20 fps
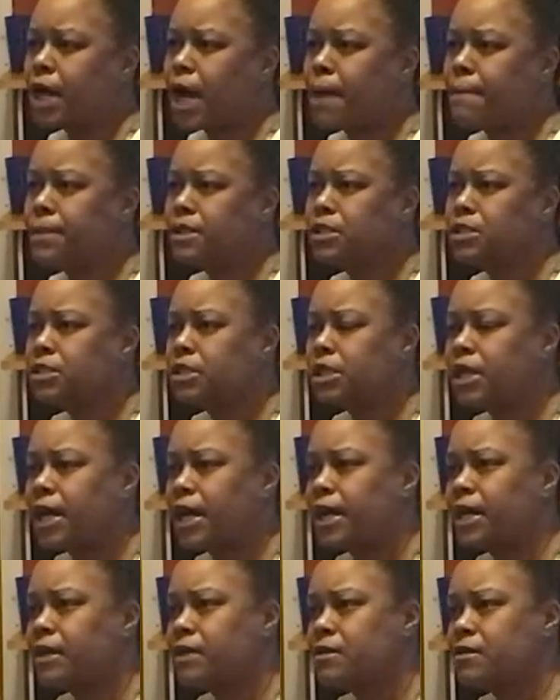I'm going to look
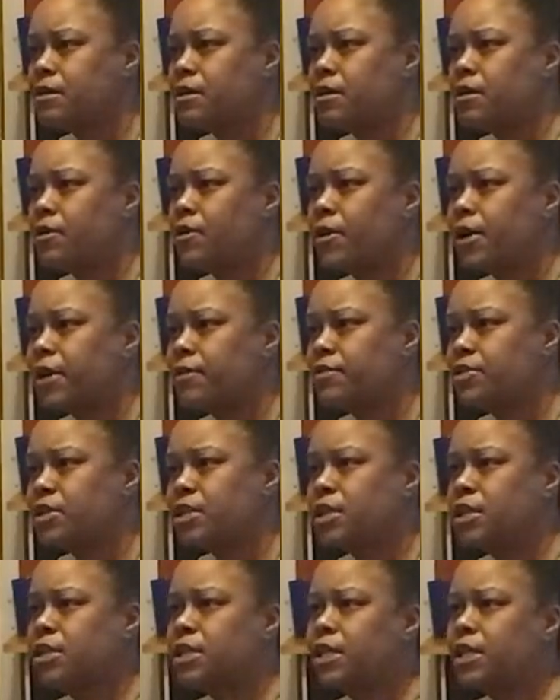at
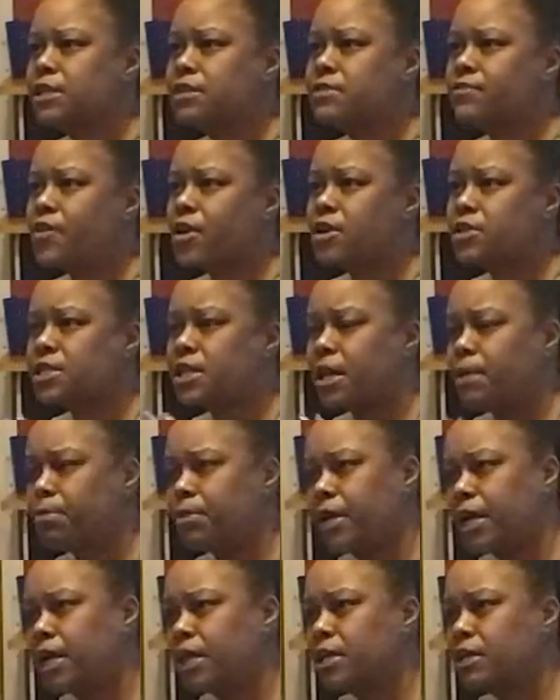everything that as far as that I
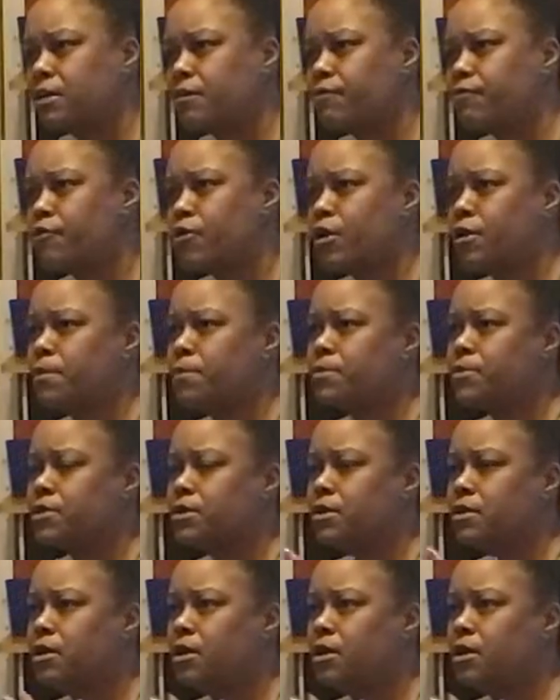planted from